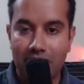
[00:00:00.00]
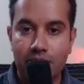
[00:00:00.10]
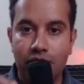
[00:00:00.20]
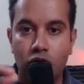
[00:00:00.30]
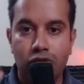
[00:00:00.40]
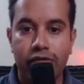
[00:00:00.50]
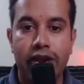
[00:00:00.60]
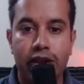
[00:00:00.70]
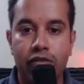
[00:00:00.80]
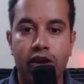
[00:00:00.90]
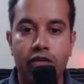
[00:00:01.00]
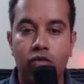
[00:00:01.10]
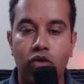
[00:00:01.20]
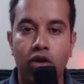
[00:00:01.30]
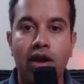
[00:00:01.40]
for 2024
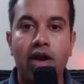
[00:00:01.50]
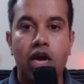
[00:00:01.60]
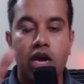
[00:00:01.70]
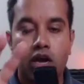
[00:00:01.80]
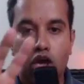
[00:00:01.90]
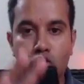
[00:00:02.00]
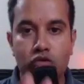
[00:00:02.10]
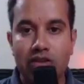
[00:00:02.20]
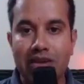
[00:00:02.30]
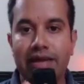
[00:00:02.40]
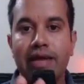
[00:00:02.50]
using